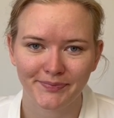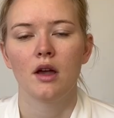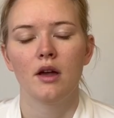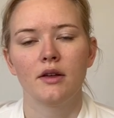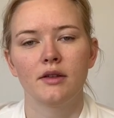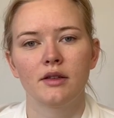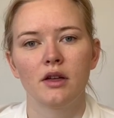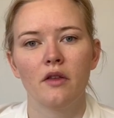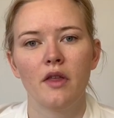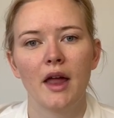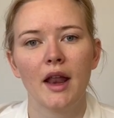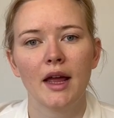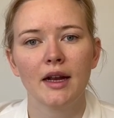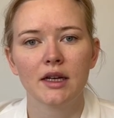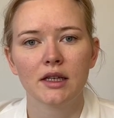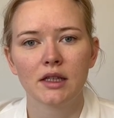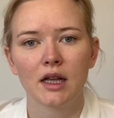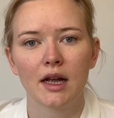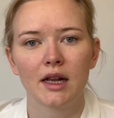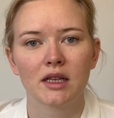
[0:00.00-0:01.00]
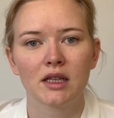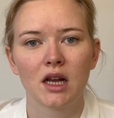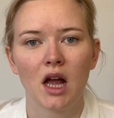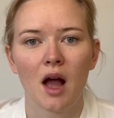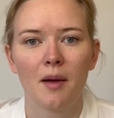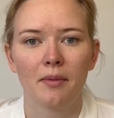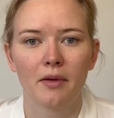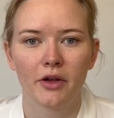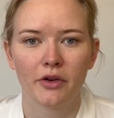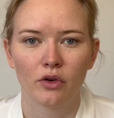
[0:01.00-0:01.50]
So then I decided to
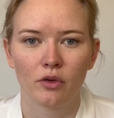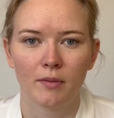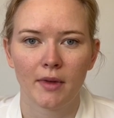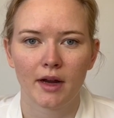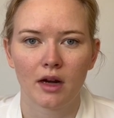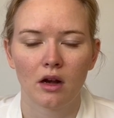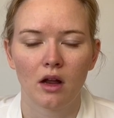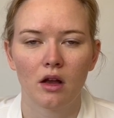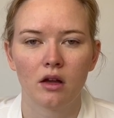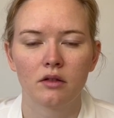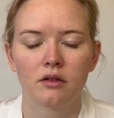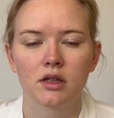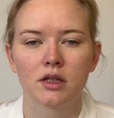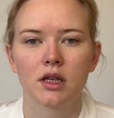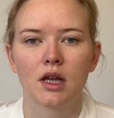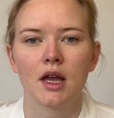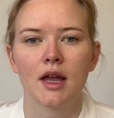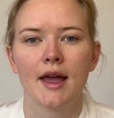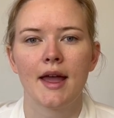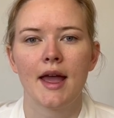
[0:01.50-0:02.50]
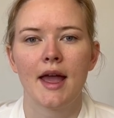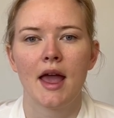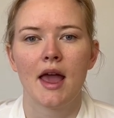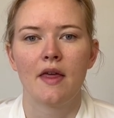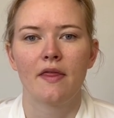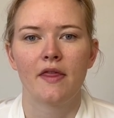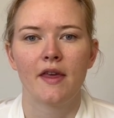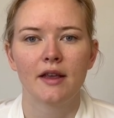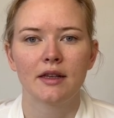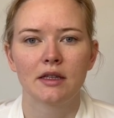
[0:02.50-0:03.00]
upload all my clothes.
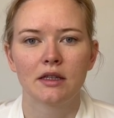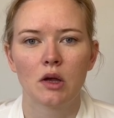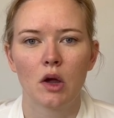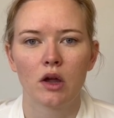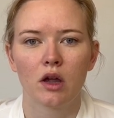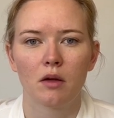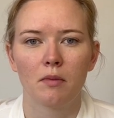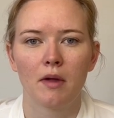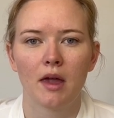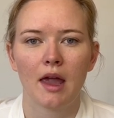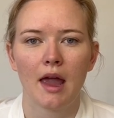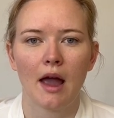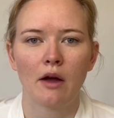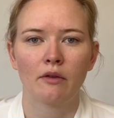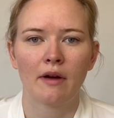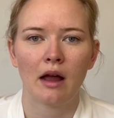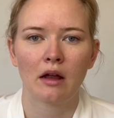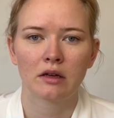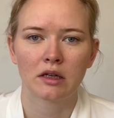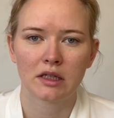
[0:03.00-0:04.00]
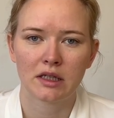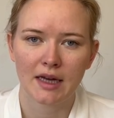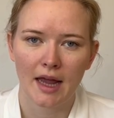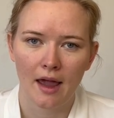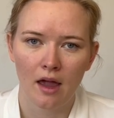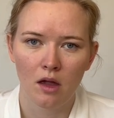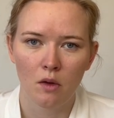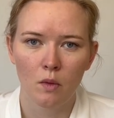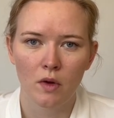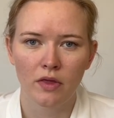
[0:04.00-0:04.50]
This took me around a
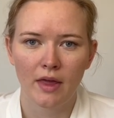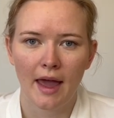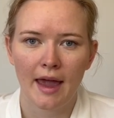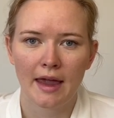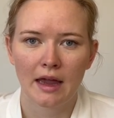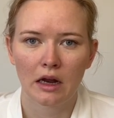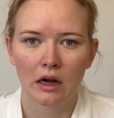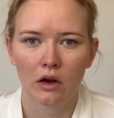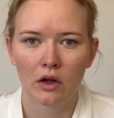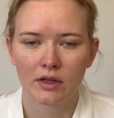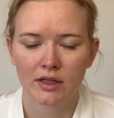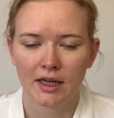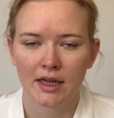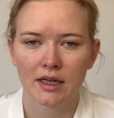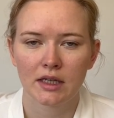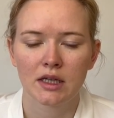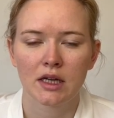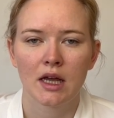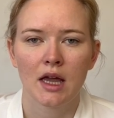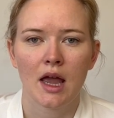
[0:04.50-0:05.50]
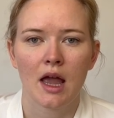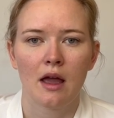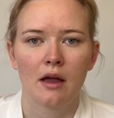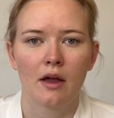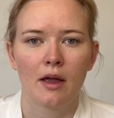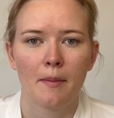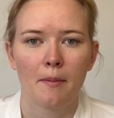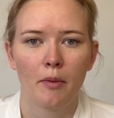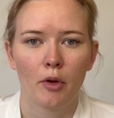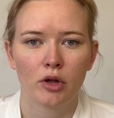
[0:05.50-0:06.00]
day with Acloset,
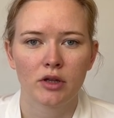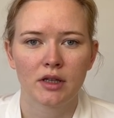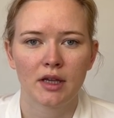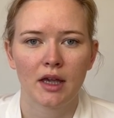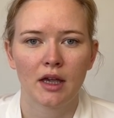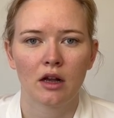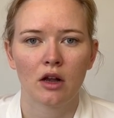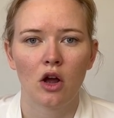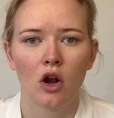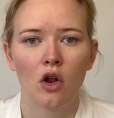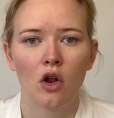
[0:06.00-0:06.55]
inputting a